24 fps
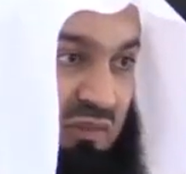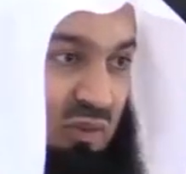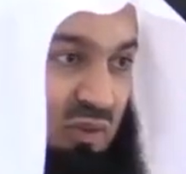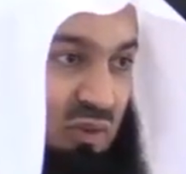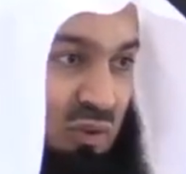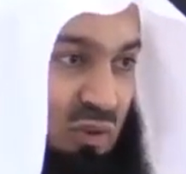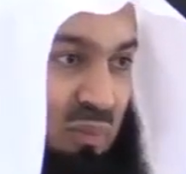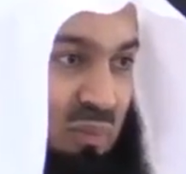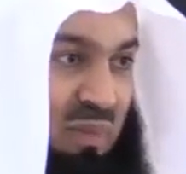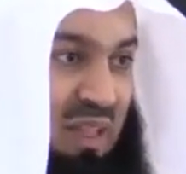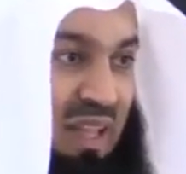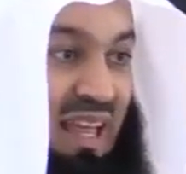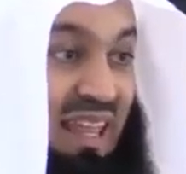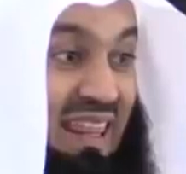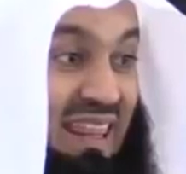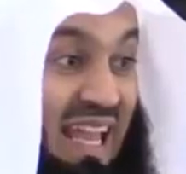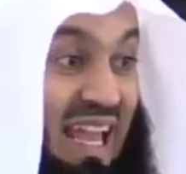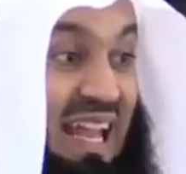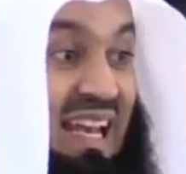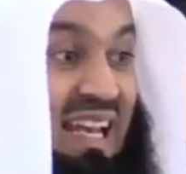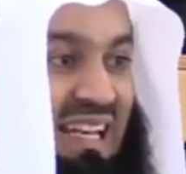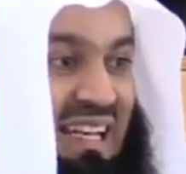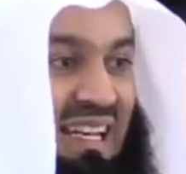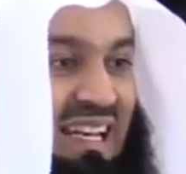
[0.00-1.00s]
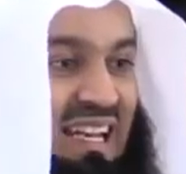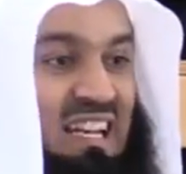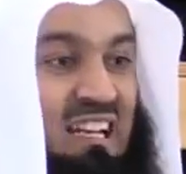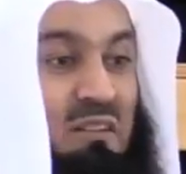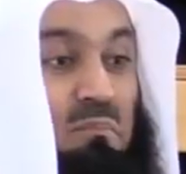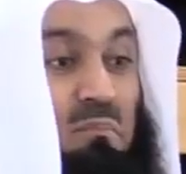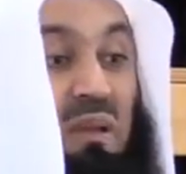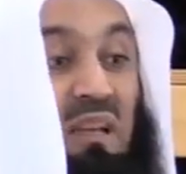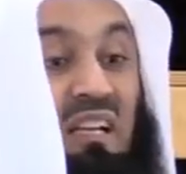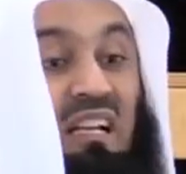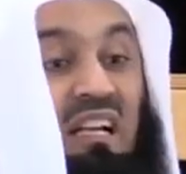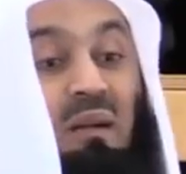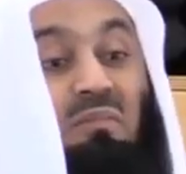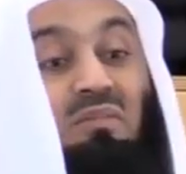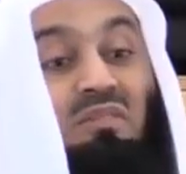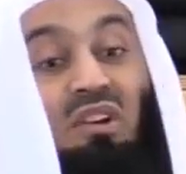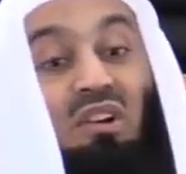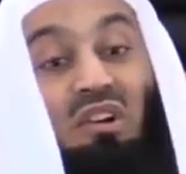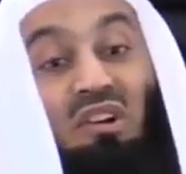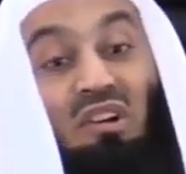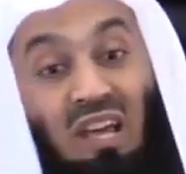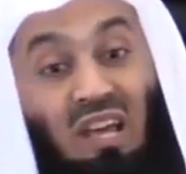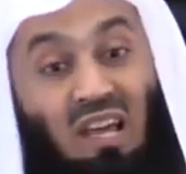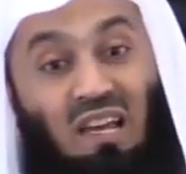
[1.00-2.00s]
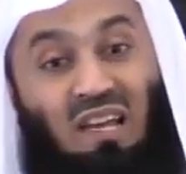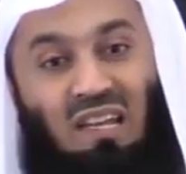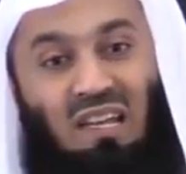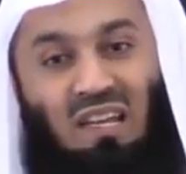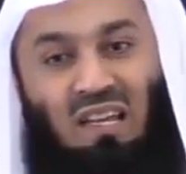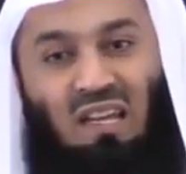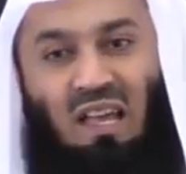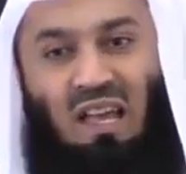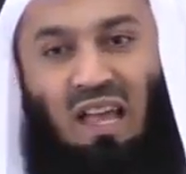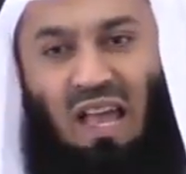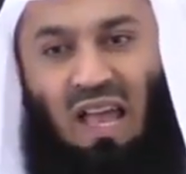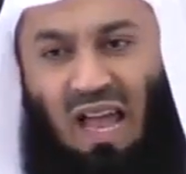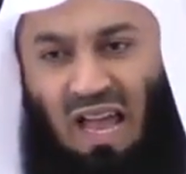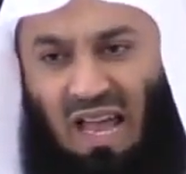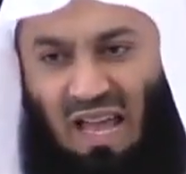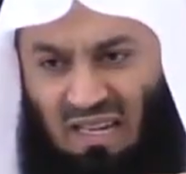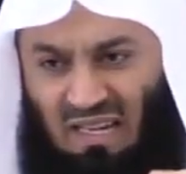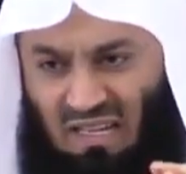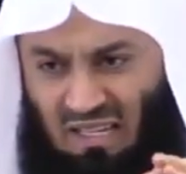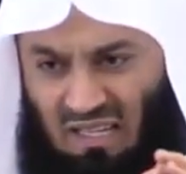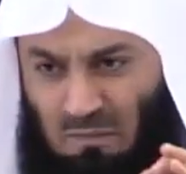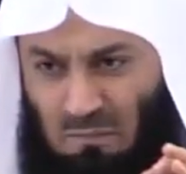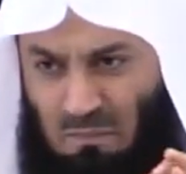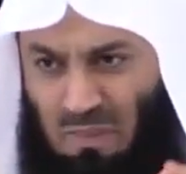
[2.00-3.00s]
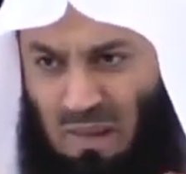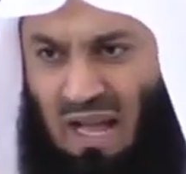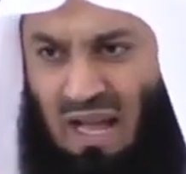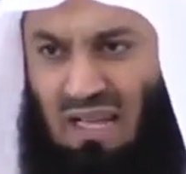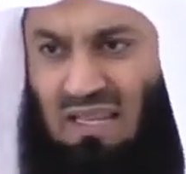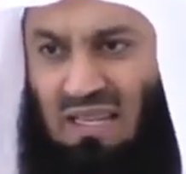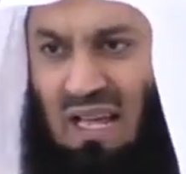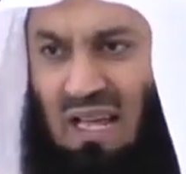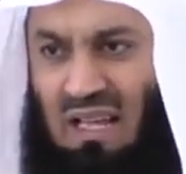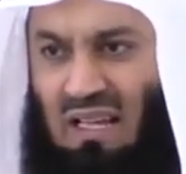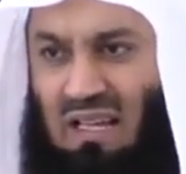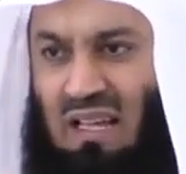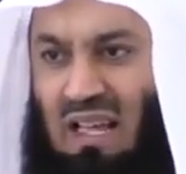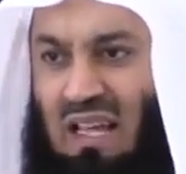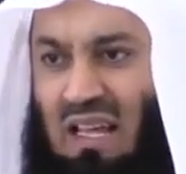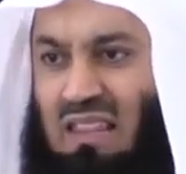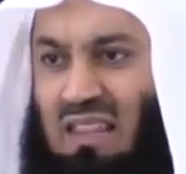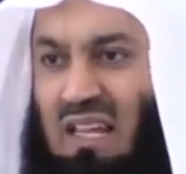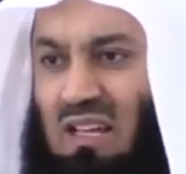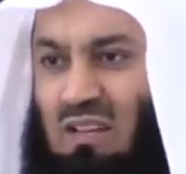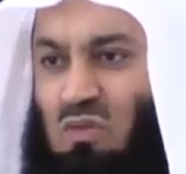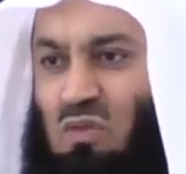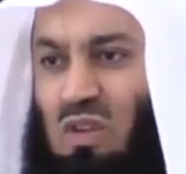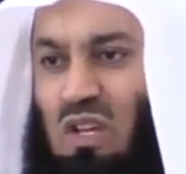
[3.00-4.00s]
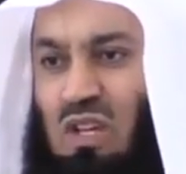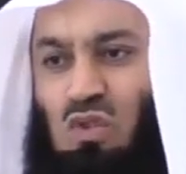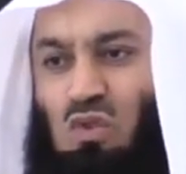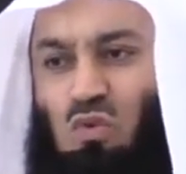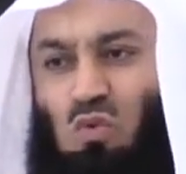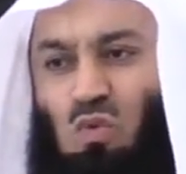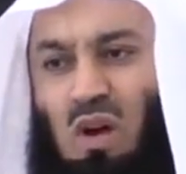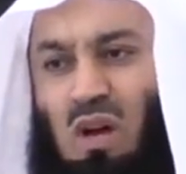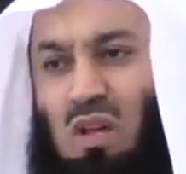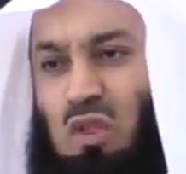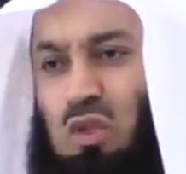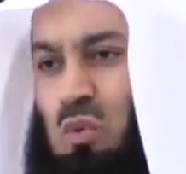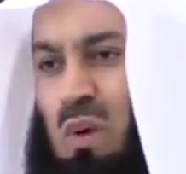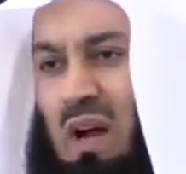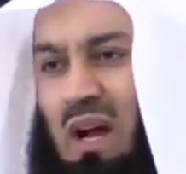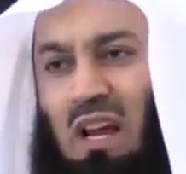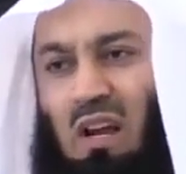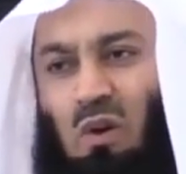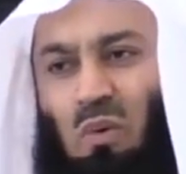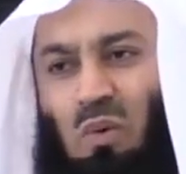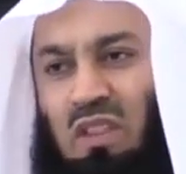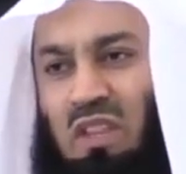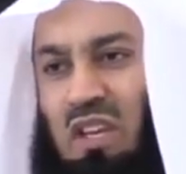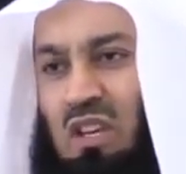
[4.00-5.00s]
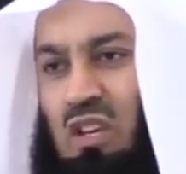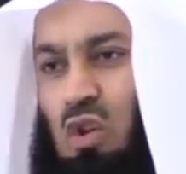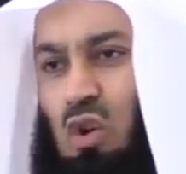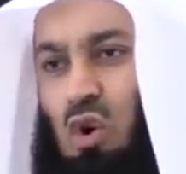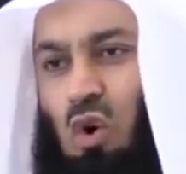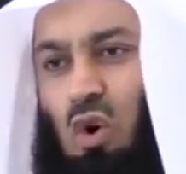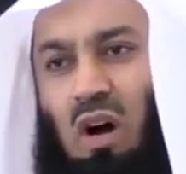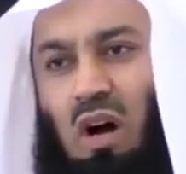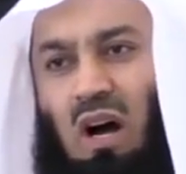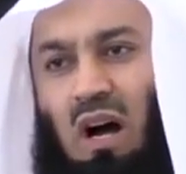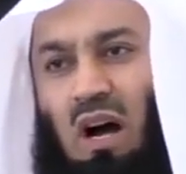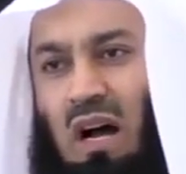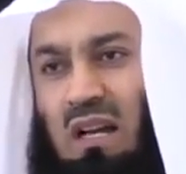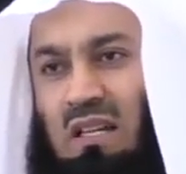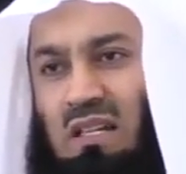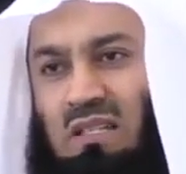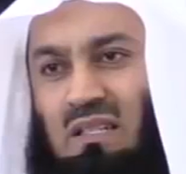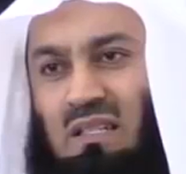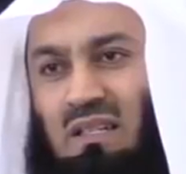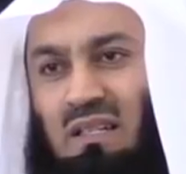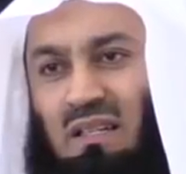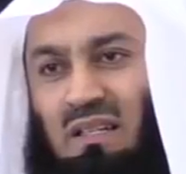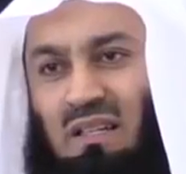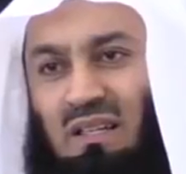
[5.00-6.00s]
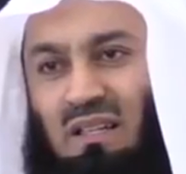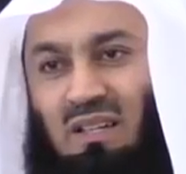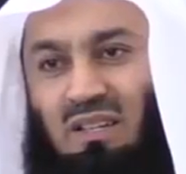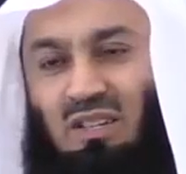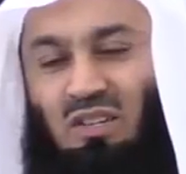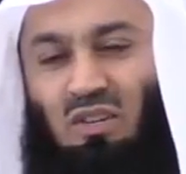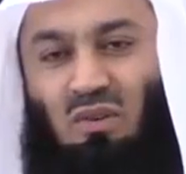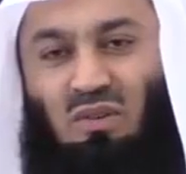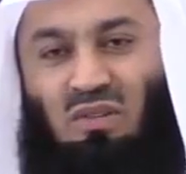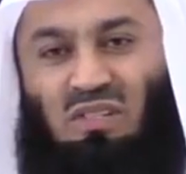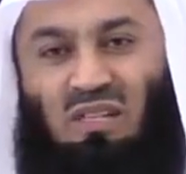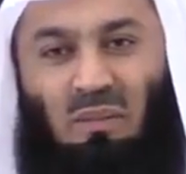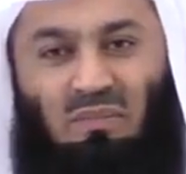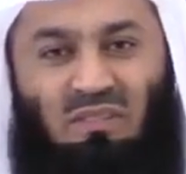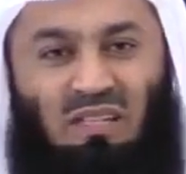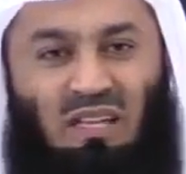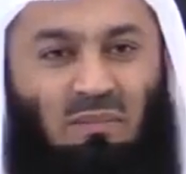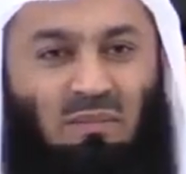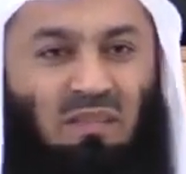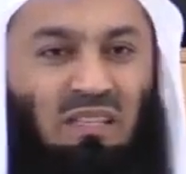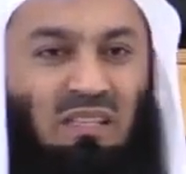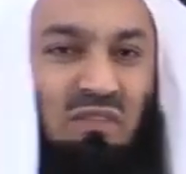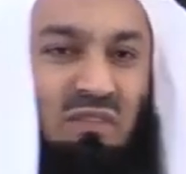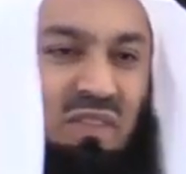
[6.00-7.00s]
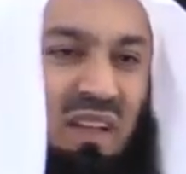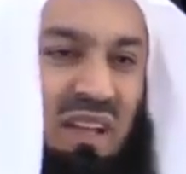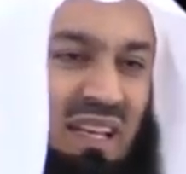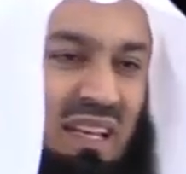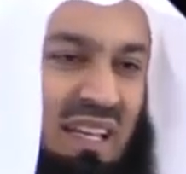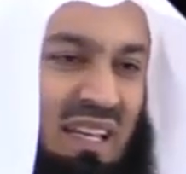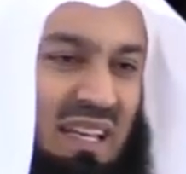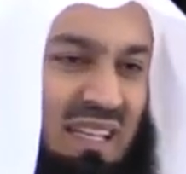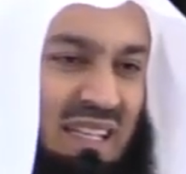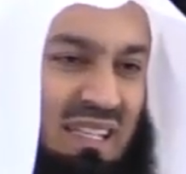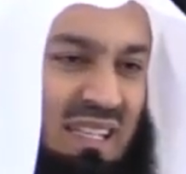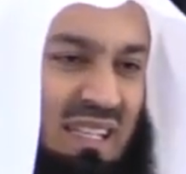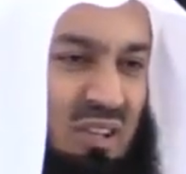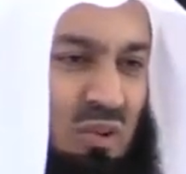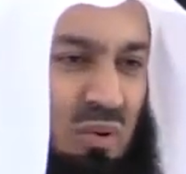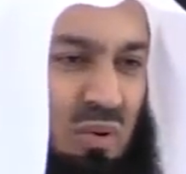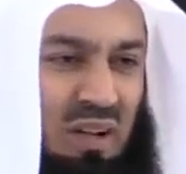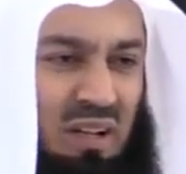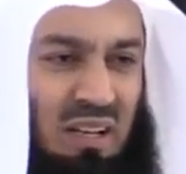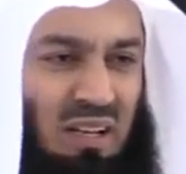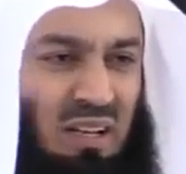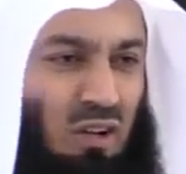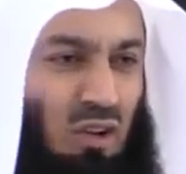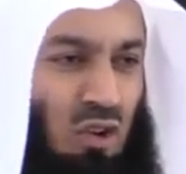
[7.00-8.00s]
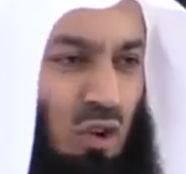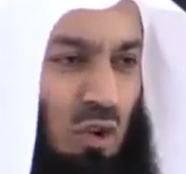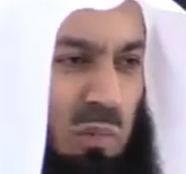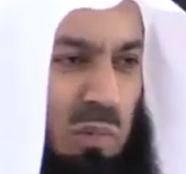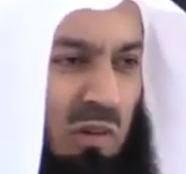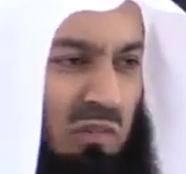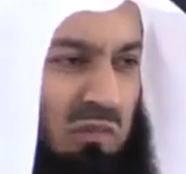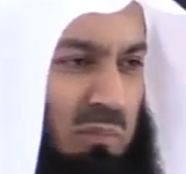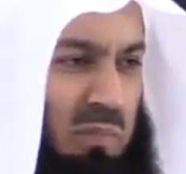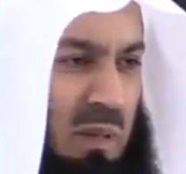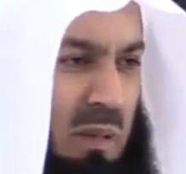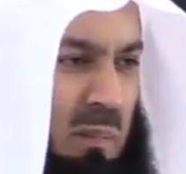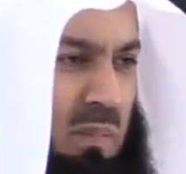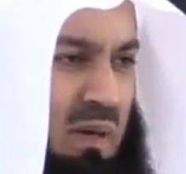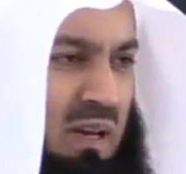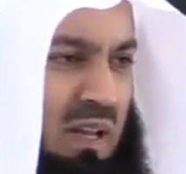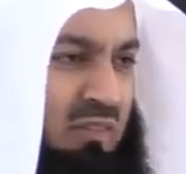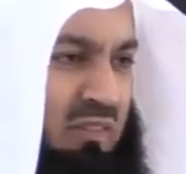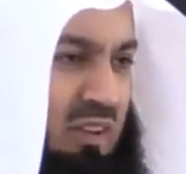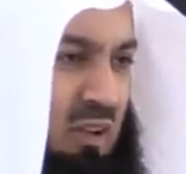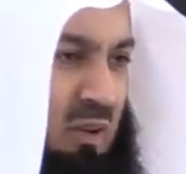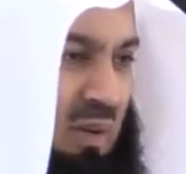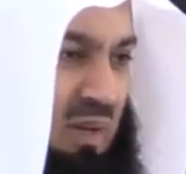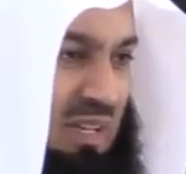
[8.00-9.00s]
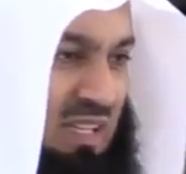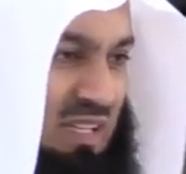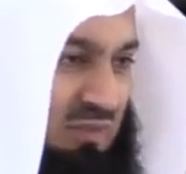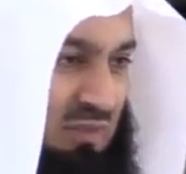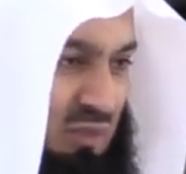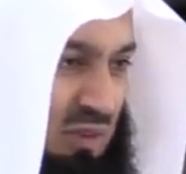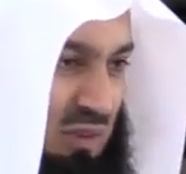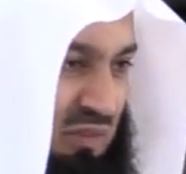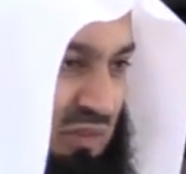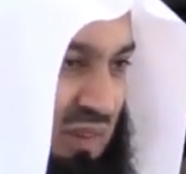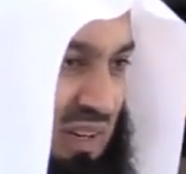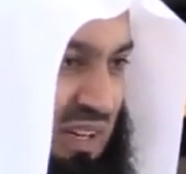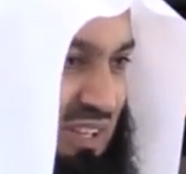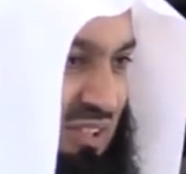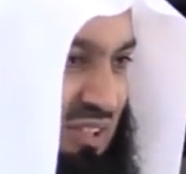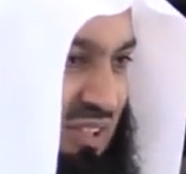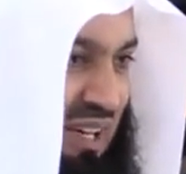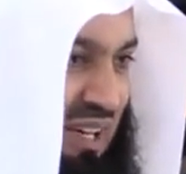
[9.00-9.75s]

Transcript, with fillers: for you. Then it becomes really an ibadah that is worthwhile within your heart. You know, sometimes it's very easy. You are in a group of people, everyone is fulfilling